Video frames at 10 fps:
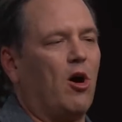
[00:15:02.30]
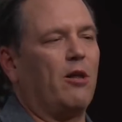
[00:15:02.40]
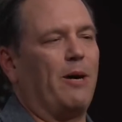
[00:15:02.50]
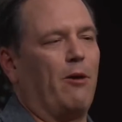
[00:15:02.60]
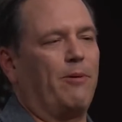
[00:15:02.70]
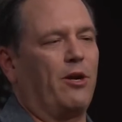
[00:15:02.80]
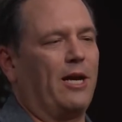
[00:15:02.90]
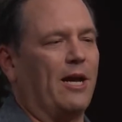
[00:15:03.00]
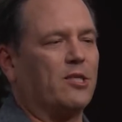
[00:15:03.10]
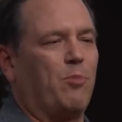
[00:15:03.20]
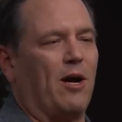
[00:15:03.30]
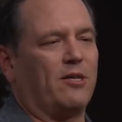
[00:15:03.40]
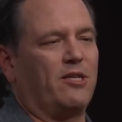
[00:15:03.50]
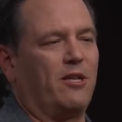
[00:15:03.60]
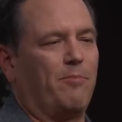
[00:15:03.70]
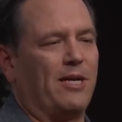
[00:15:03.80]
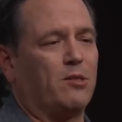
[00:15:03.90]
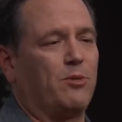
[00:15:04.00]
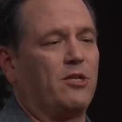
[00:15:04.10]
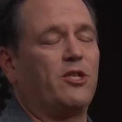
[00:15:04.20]
reason why things are
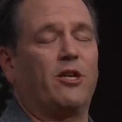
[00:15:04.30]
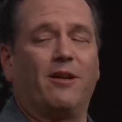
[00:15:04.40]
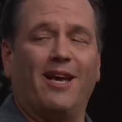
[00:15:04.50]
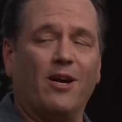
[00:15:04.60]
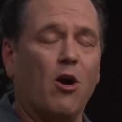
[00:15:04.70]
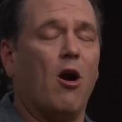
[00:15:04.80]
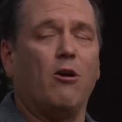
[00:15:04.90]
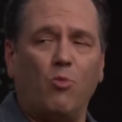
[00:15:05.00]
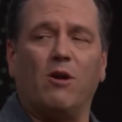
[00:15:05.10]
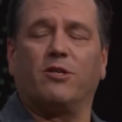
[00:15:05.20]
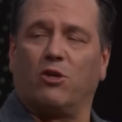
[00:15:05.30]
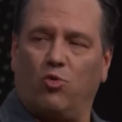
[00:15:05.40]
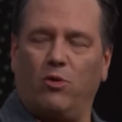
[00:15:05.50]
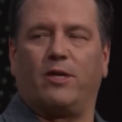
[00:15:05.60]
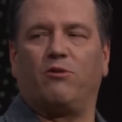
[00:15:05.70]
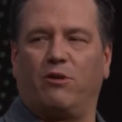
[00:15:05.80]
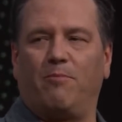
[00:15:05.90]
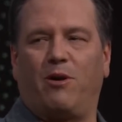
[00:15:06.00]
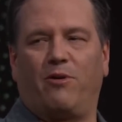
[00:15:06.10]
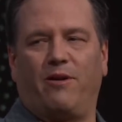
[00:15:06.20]
changing. That is why there is a massive
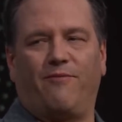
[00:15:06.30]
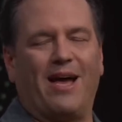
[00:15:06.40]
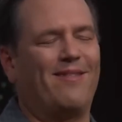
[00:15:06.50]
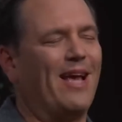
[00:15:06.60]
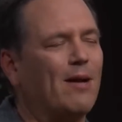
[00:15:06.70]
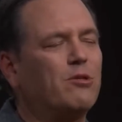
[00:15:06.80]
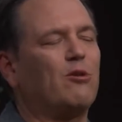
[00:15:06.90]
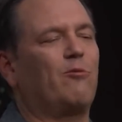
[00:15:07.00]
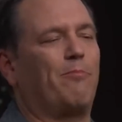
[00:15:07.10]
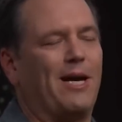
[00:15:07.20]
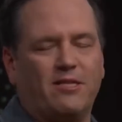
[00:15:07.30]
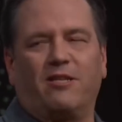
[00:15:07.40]
shift in the industry. That is